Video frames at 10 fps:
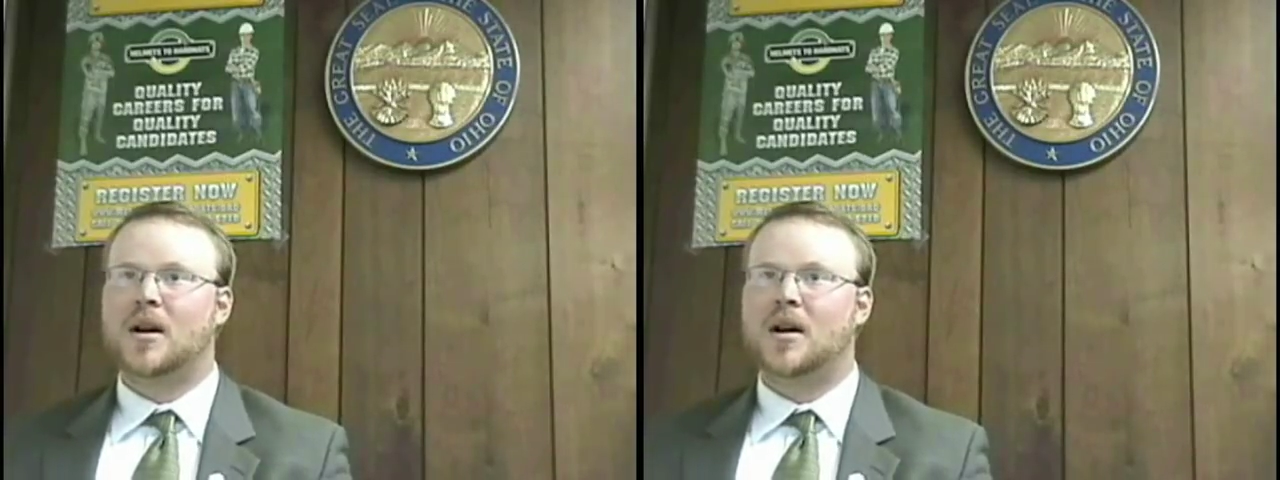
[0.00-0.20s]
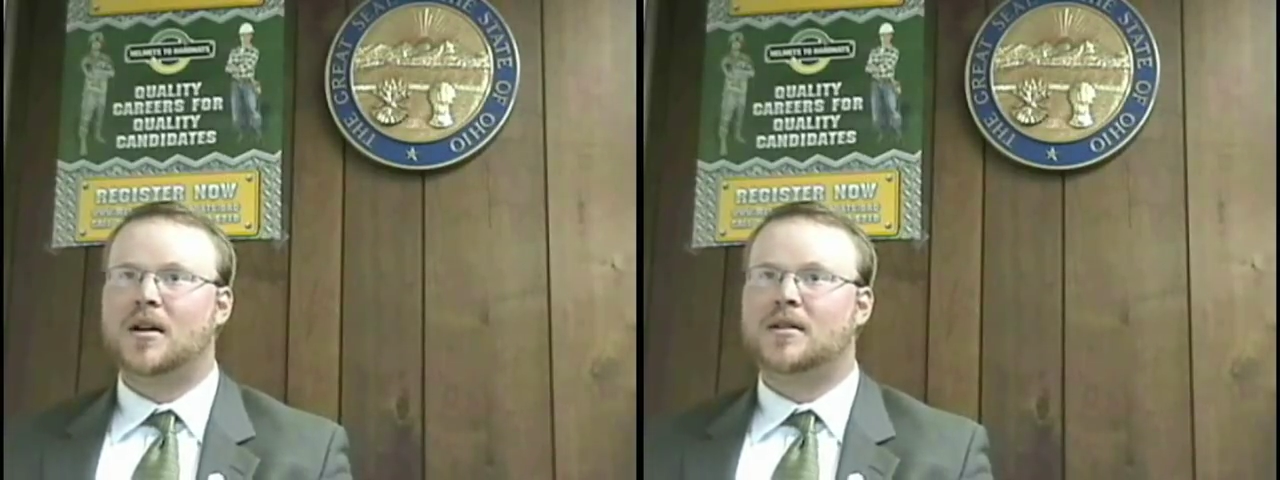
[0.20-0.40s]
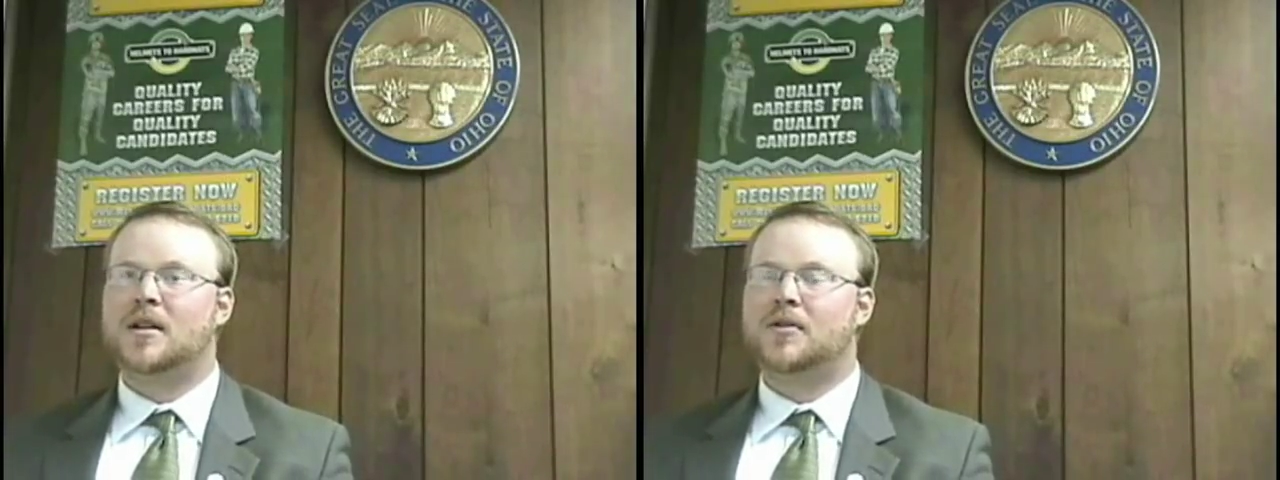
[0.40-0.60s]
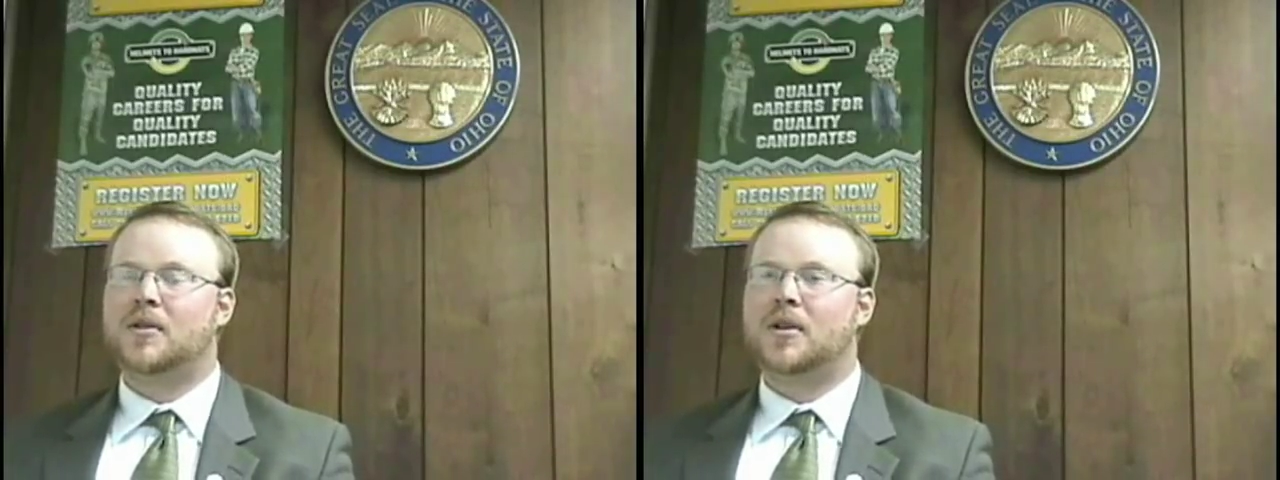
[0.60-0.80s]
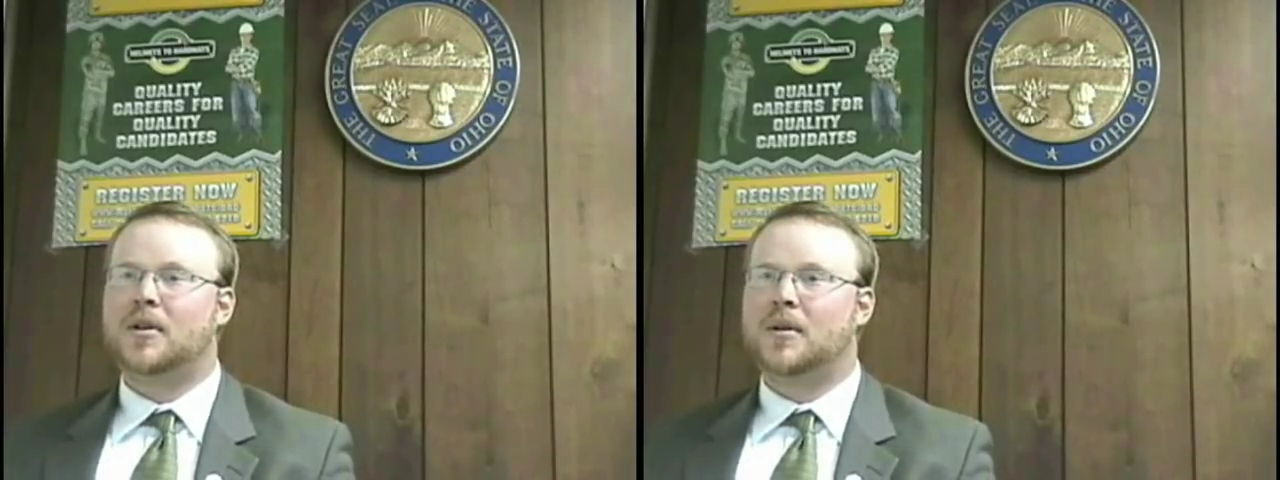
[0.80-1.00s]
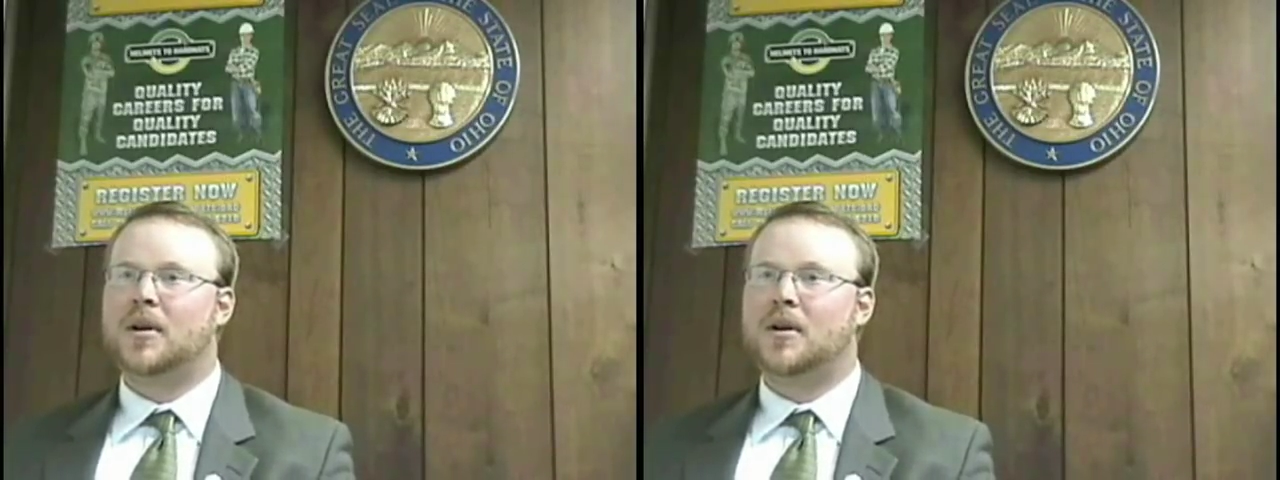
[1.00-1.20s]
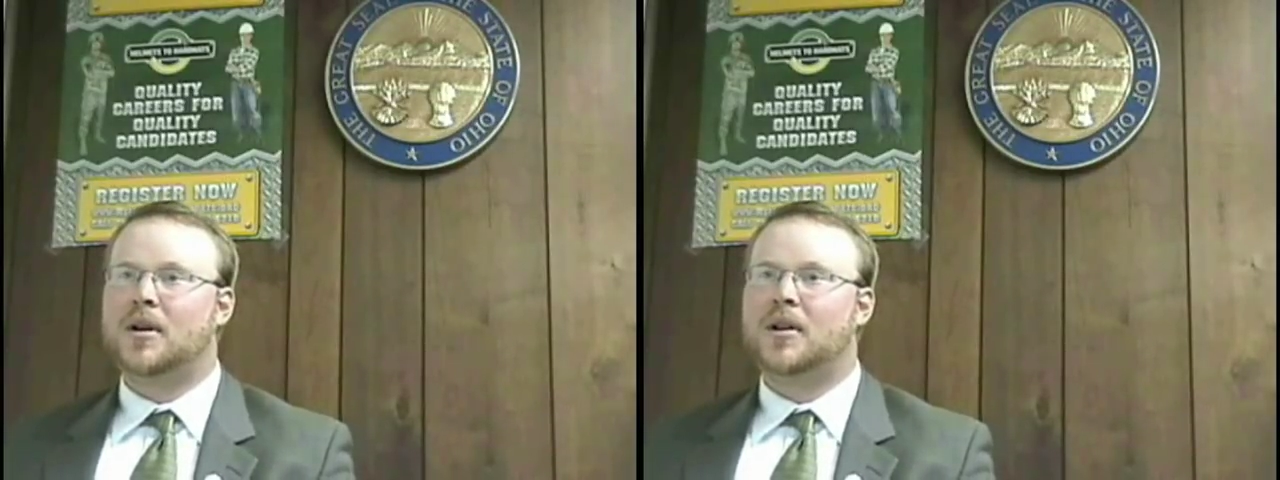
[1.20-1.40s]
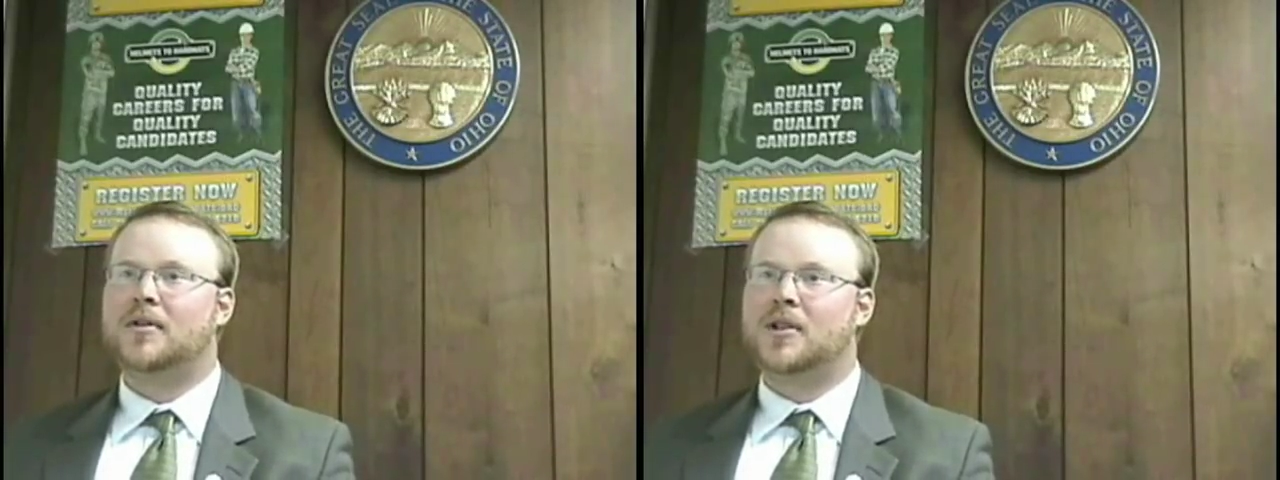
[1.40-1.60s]
It's definitely
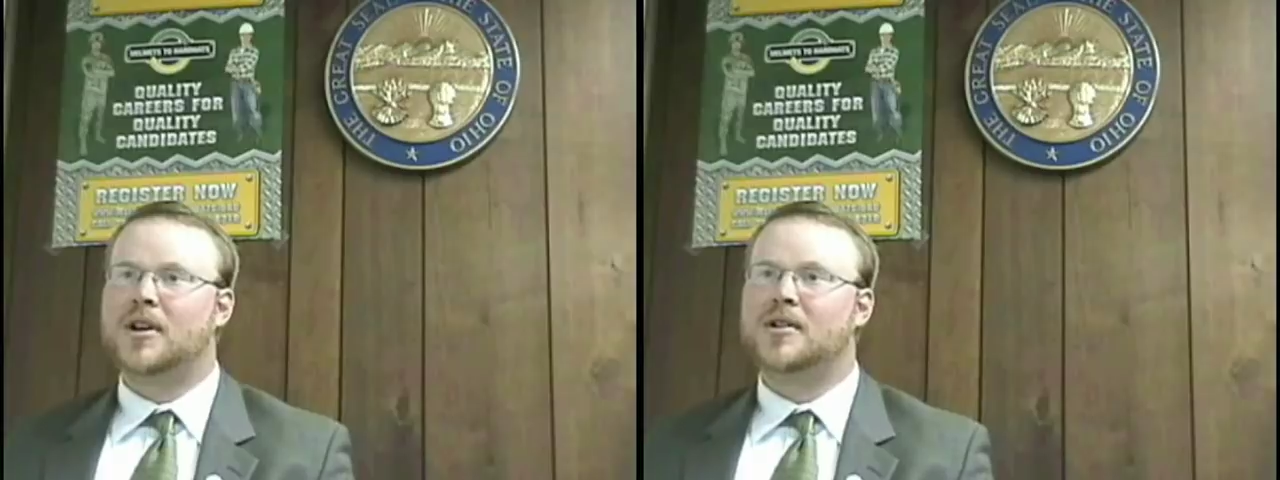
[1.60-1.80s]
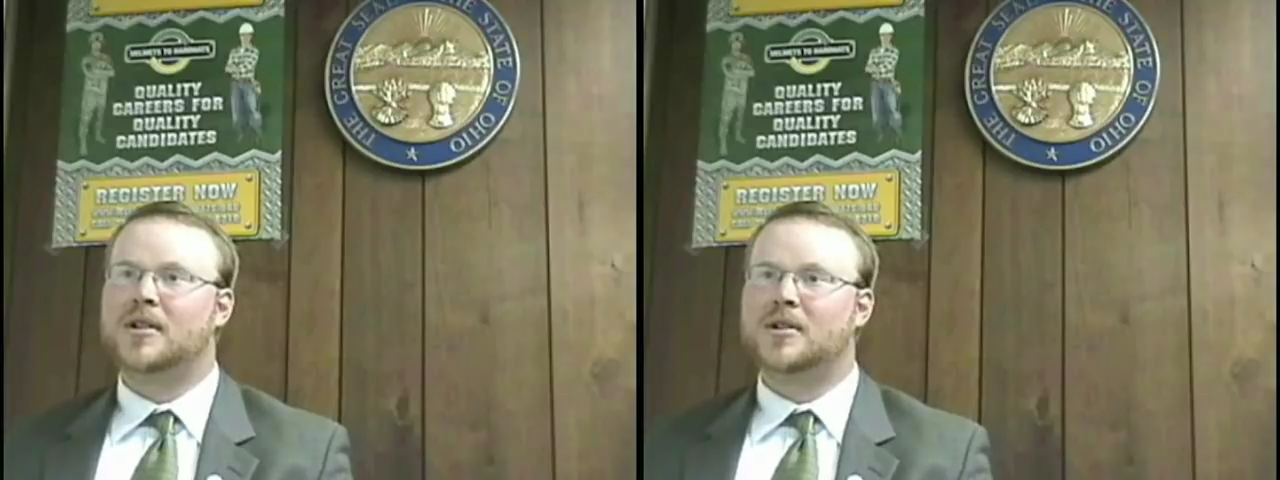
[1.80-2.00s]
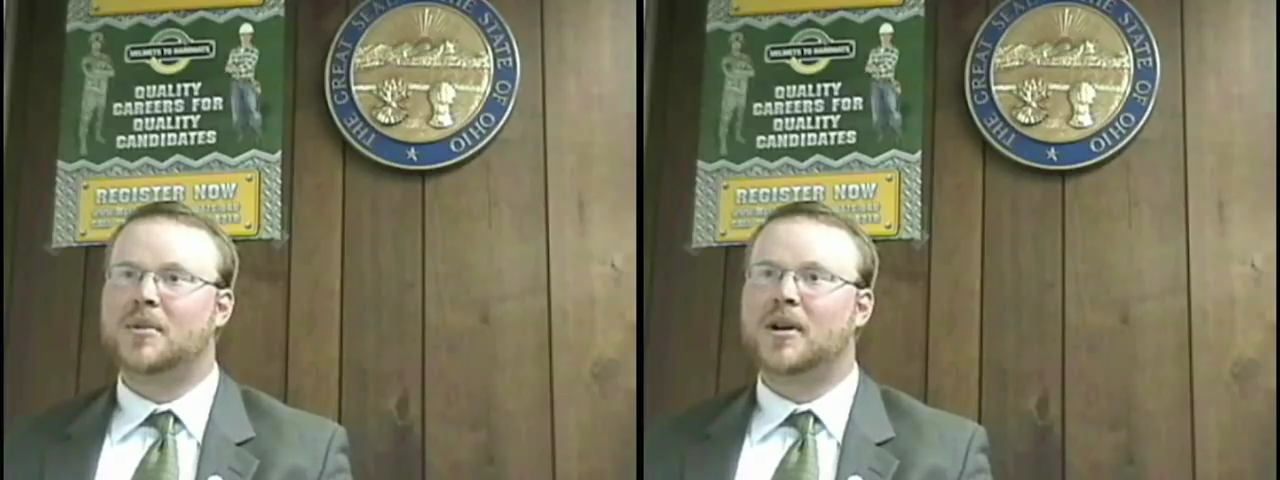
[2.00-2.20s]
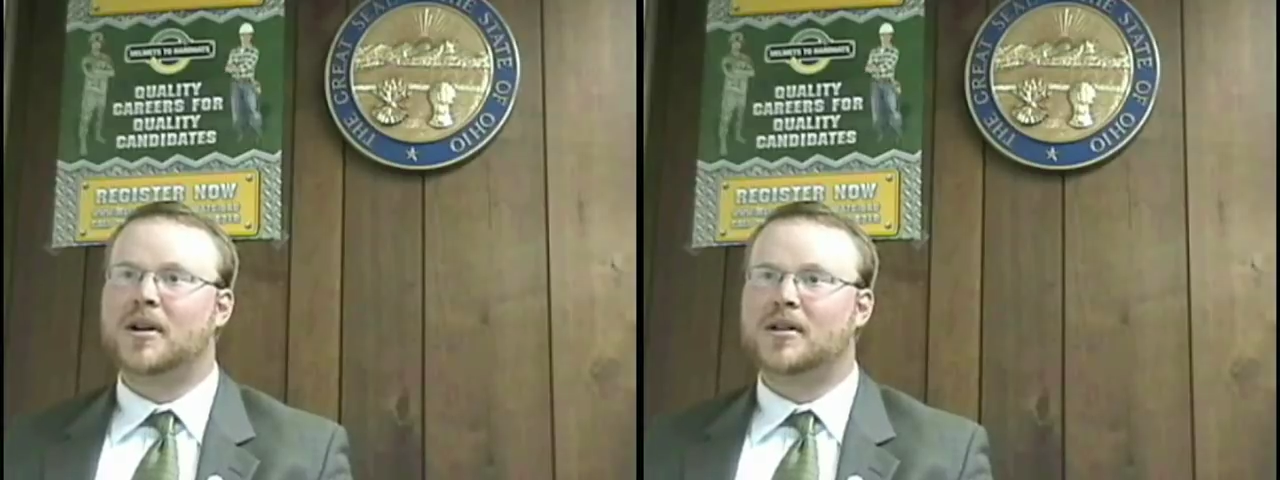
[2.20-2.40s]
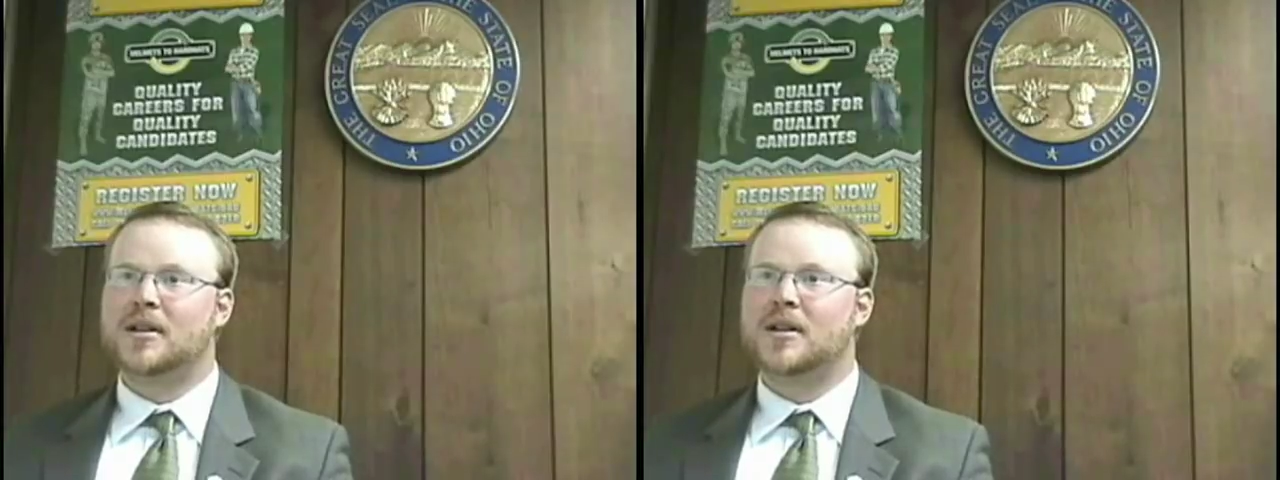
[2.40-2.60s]
a life-changing experience.